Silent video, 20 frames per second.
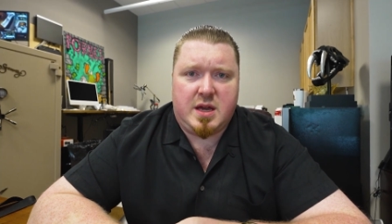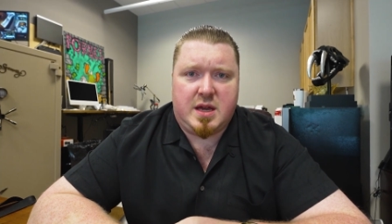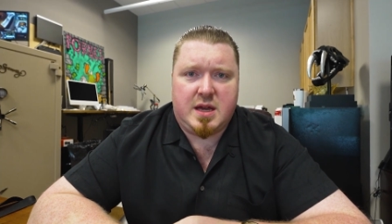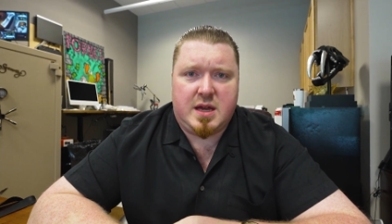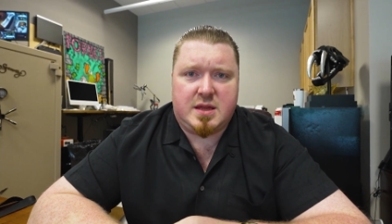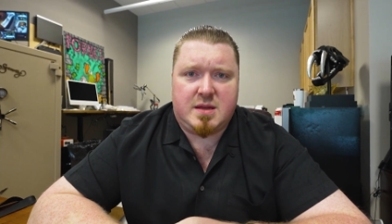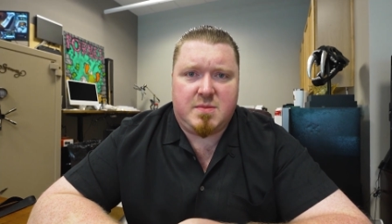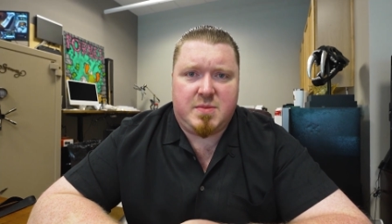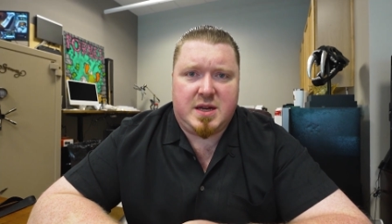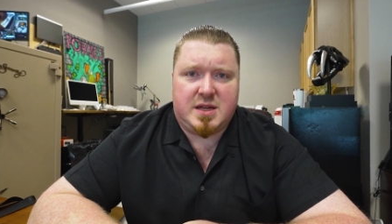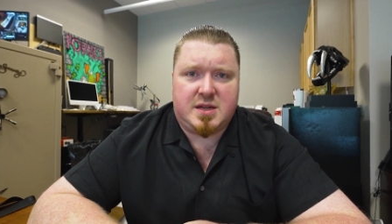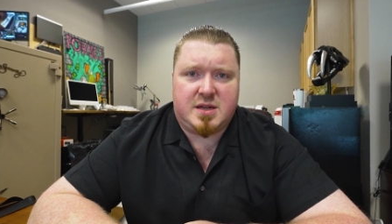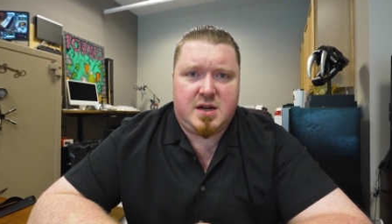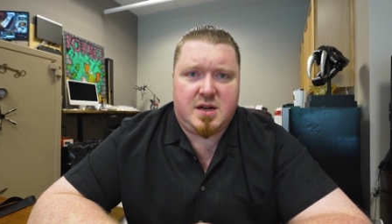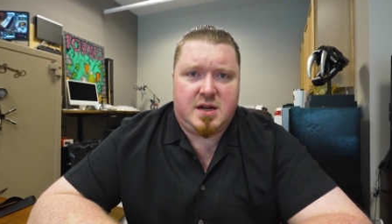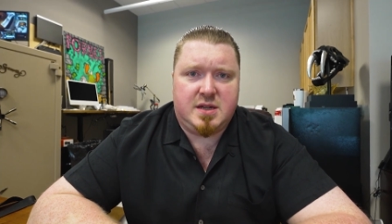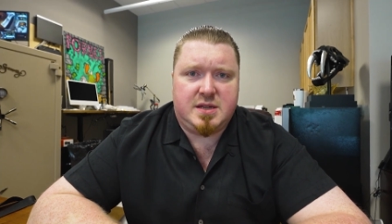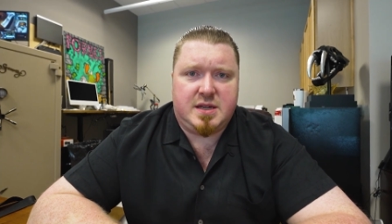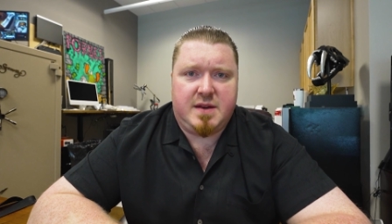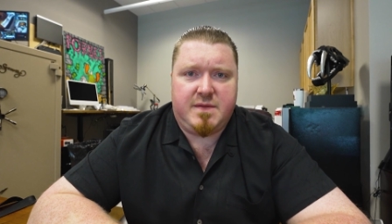get the best
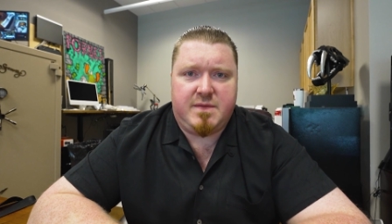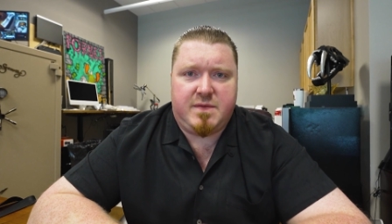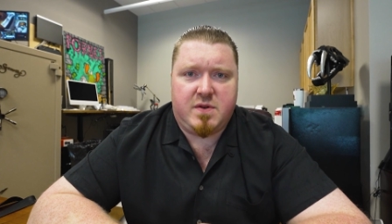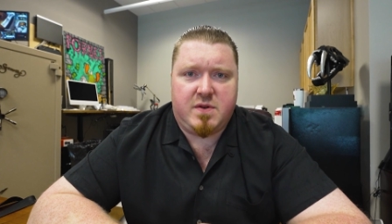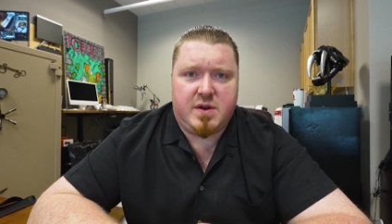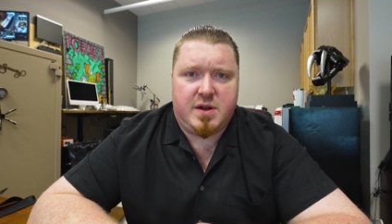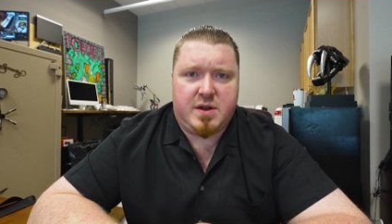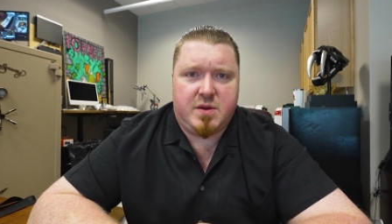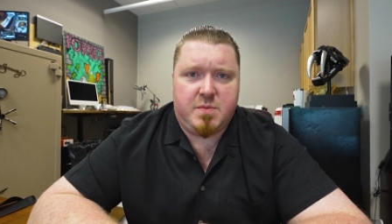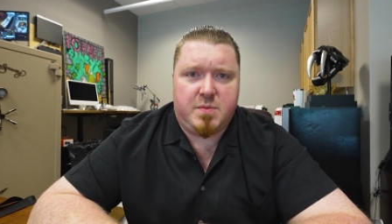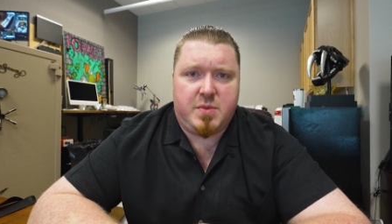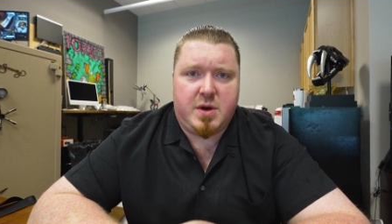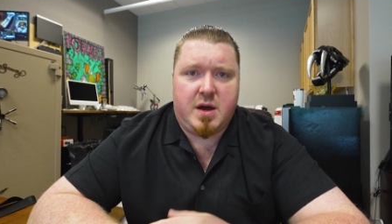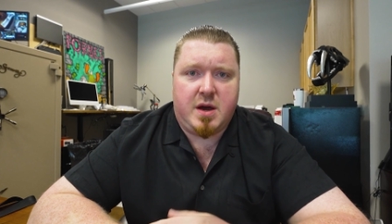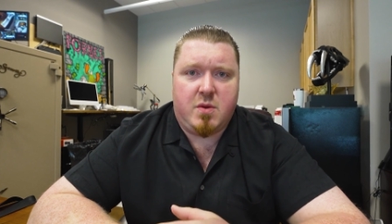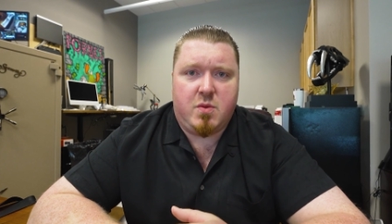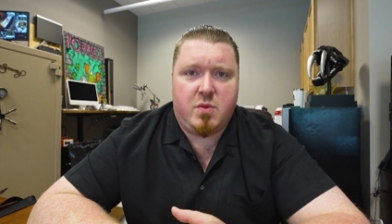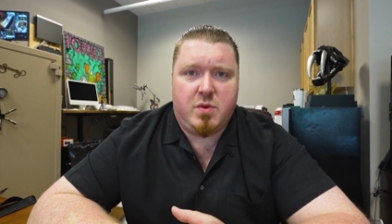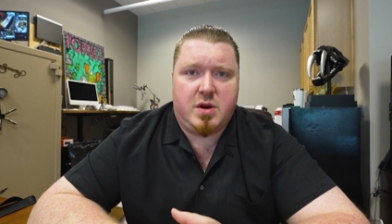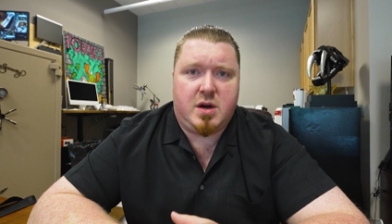content for you,
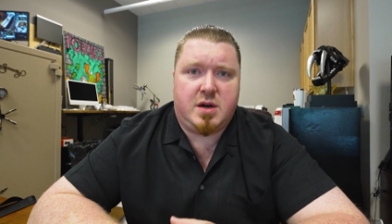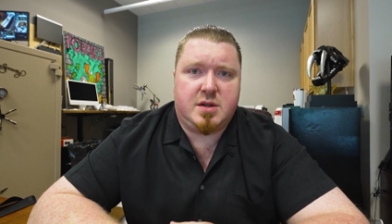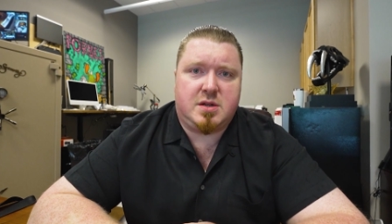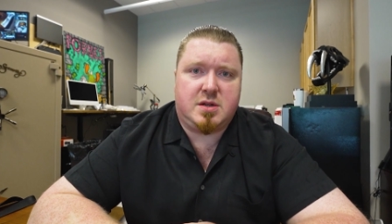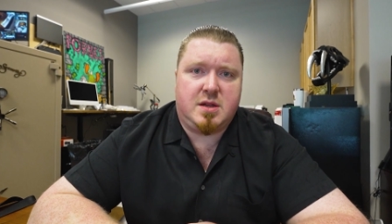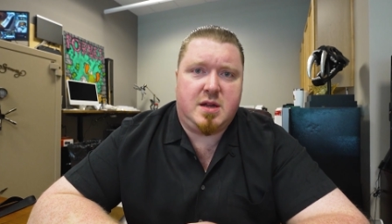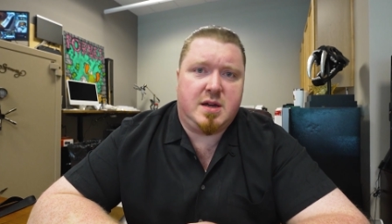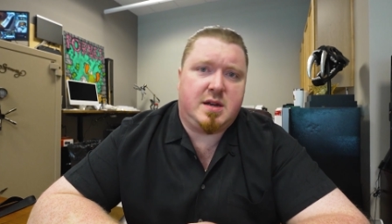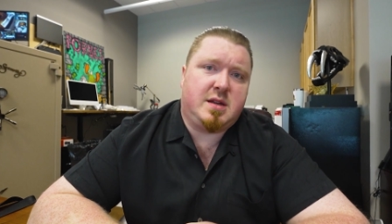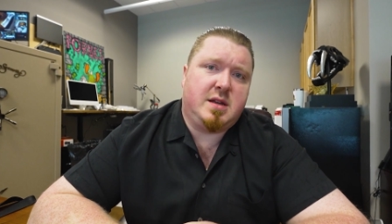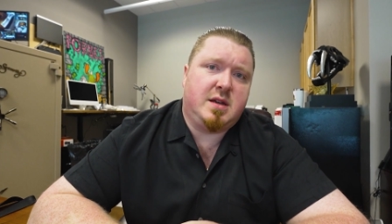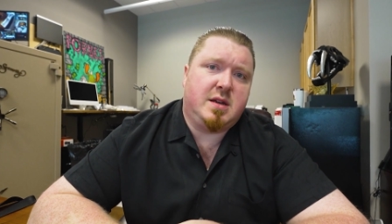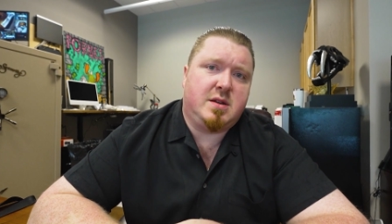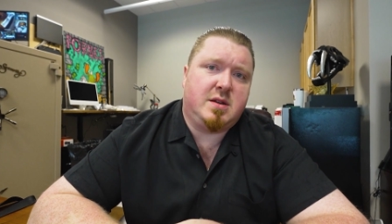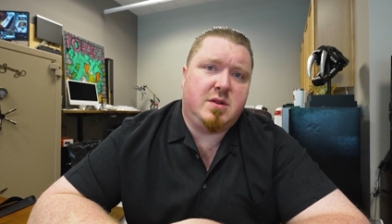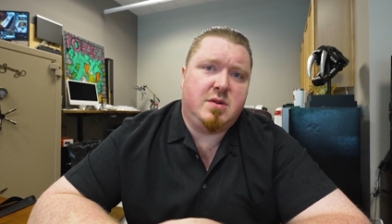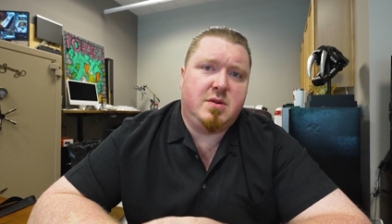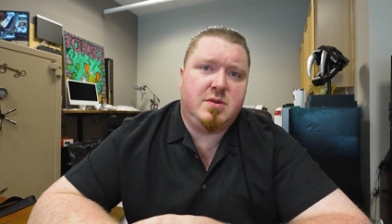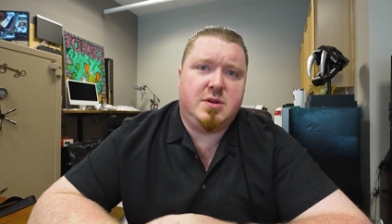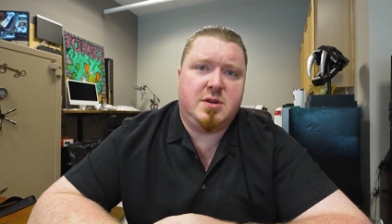but would also like to
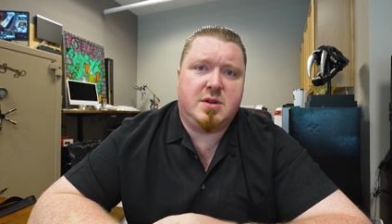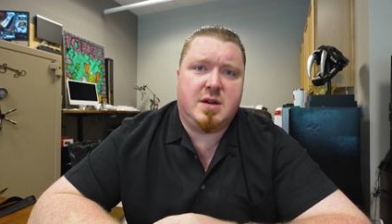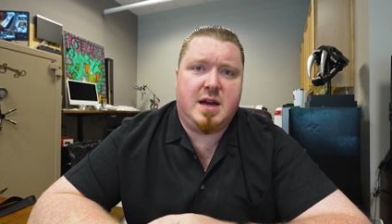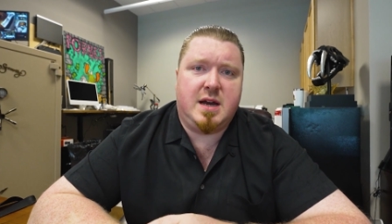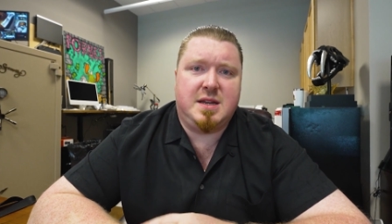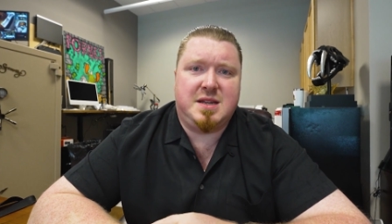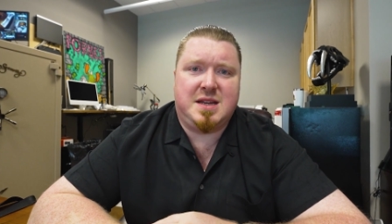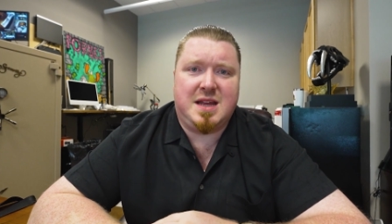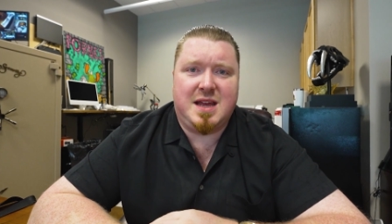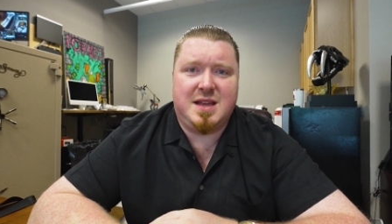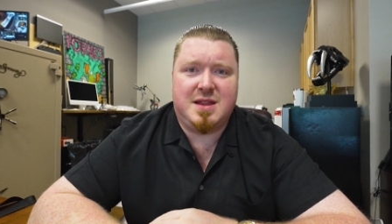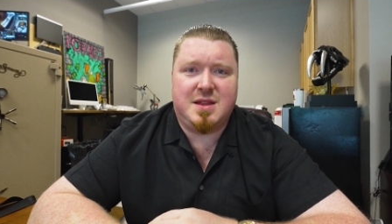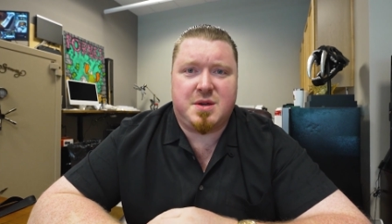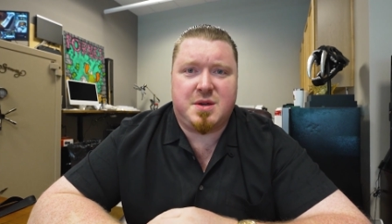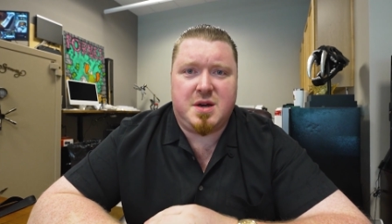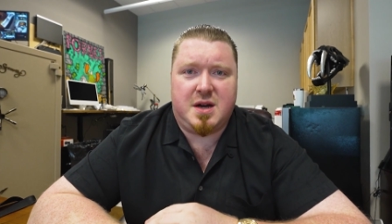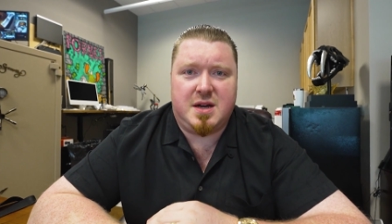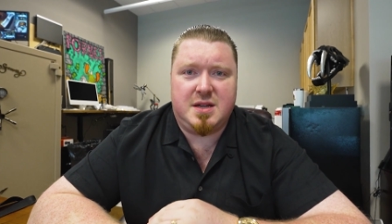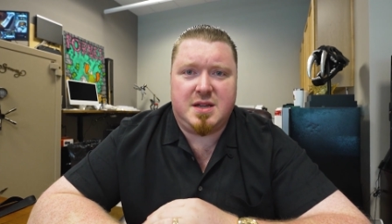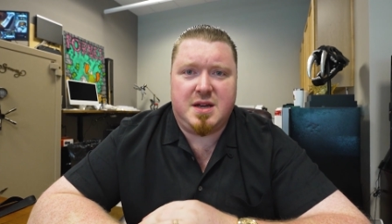include you guys in the
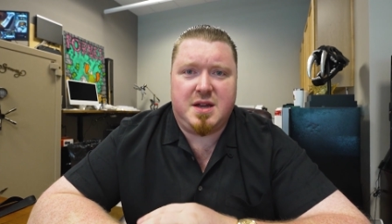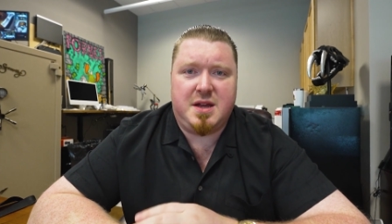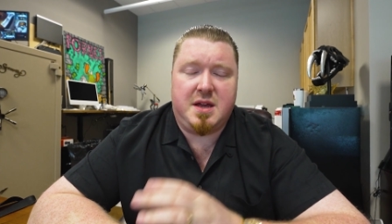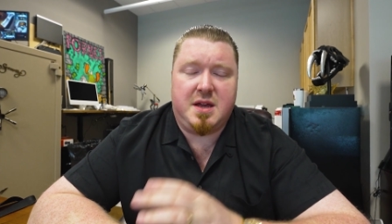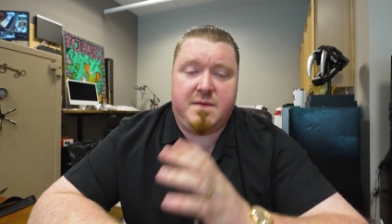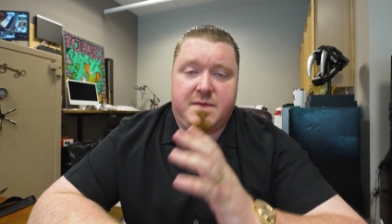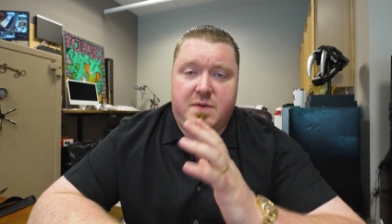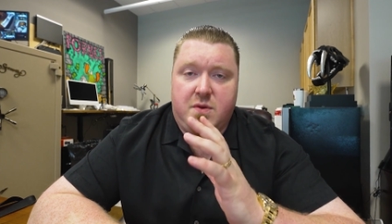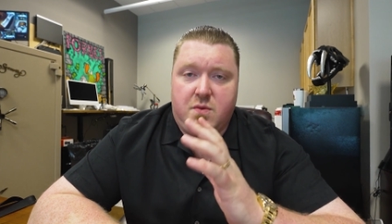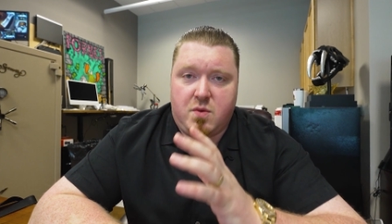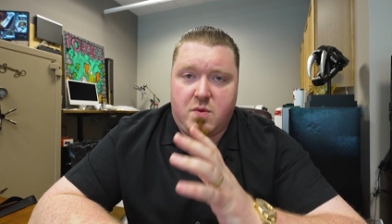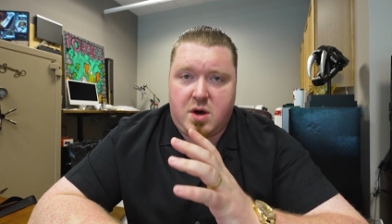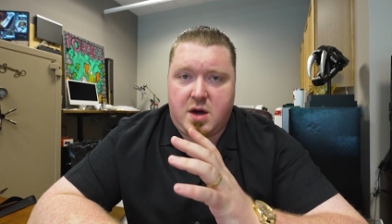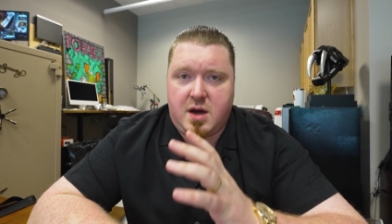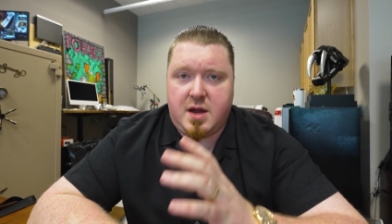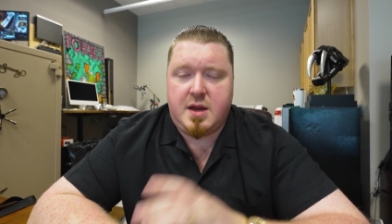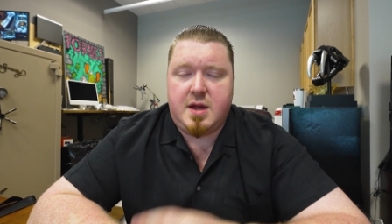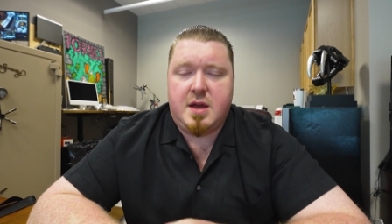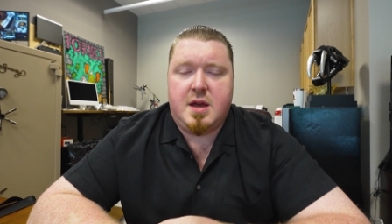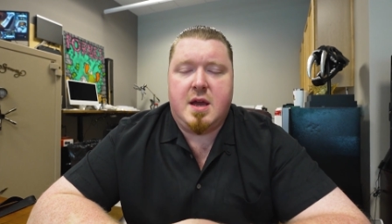content if you want.